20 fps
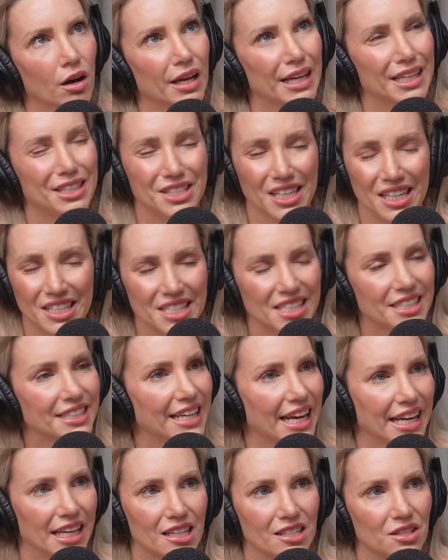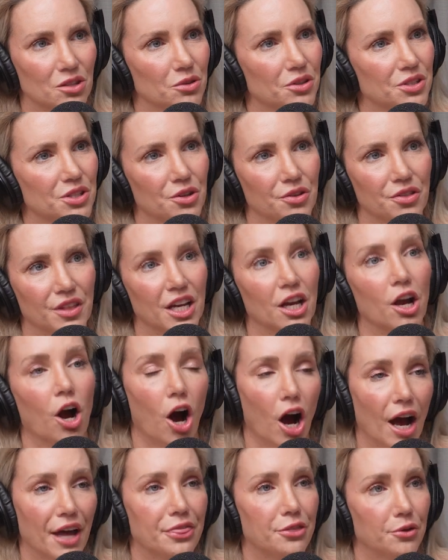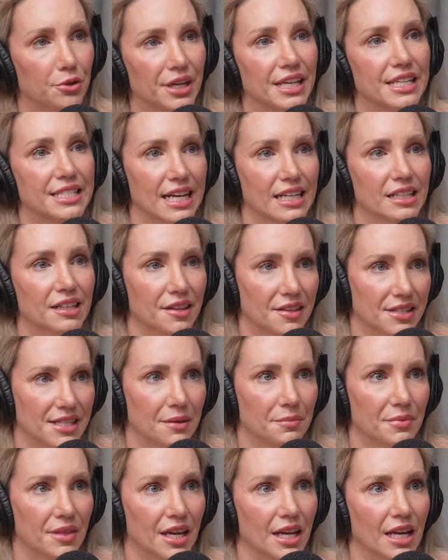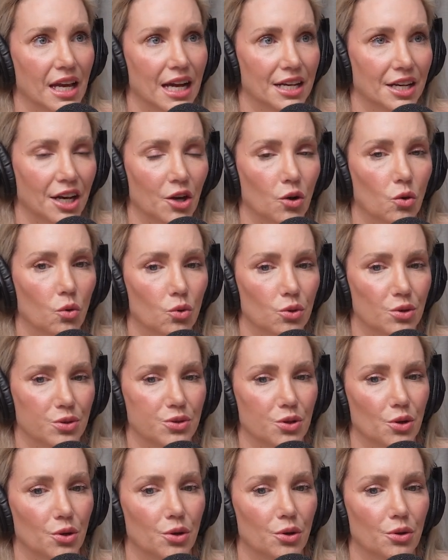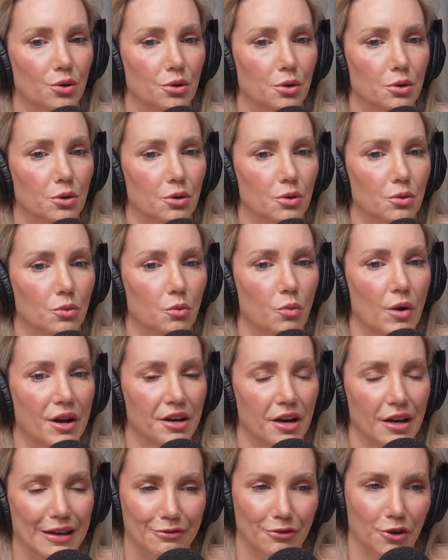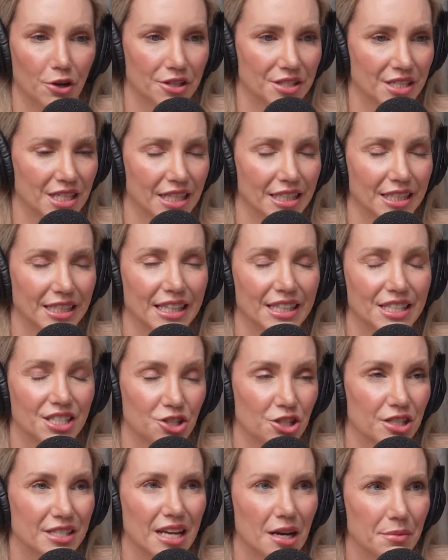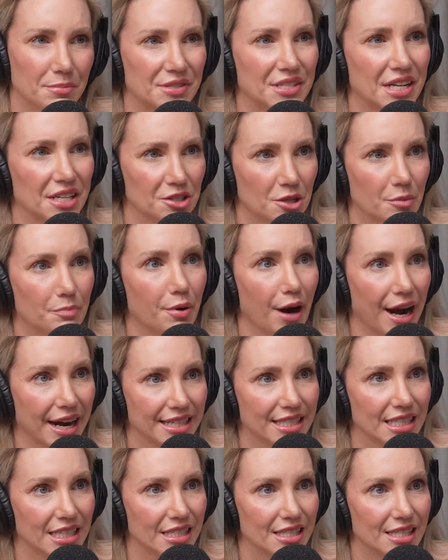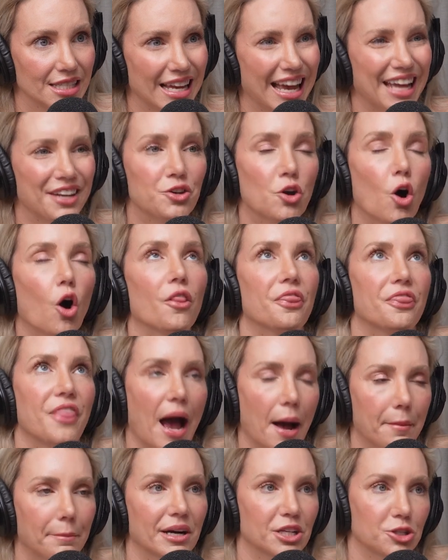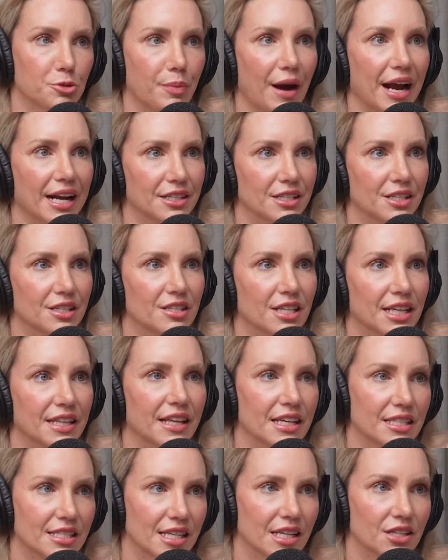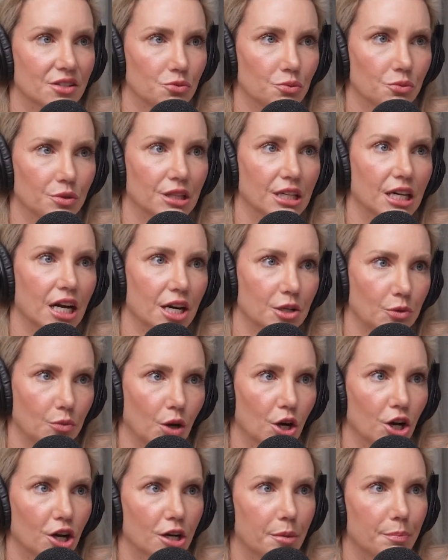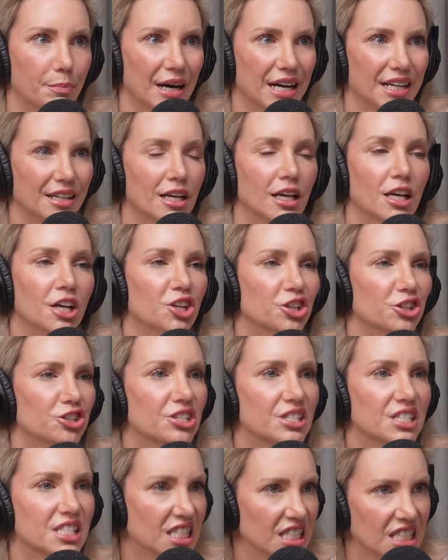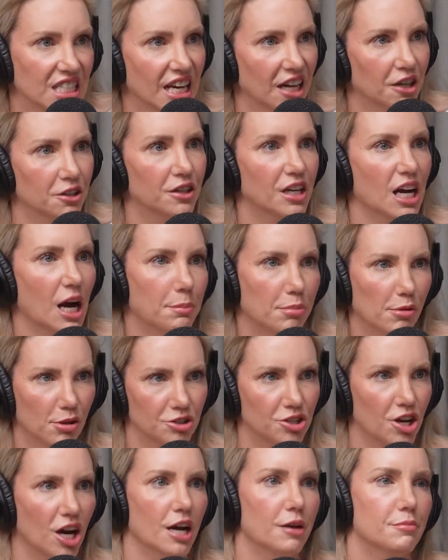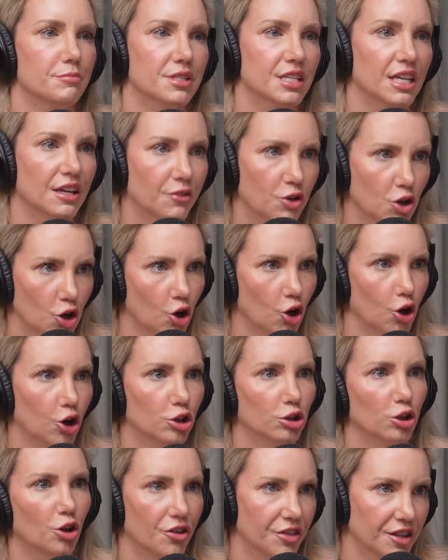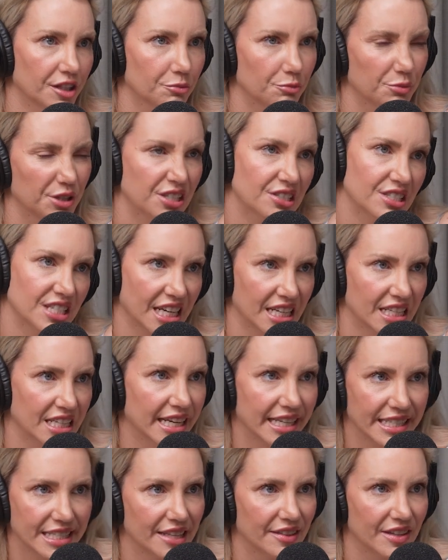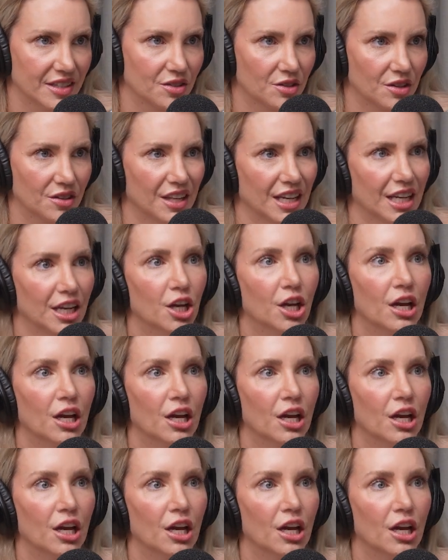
It doesn't take as long as you think. I thought exactly the same thing. And I also, when I first started, it just comes down to practice and not that much practice. Like that sounds really hard work, but you just sit down a couple of times, give it a go, learn the wrist techniques and that sort of thing.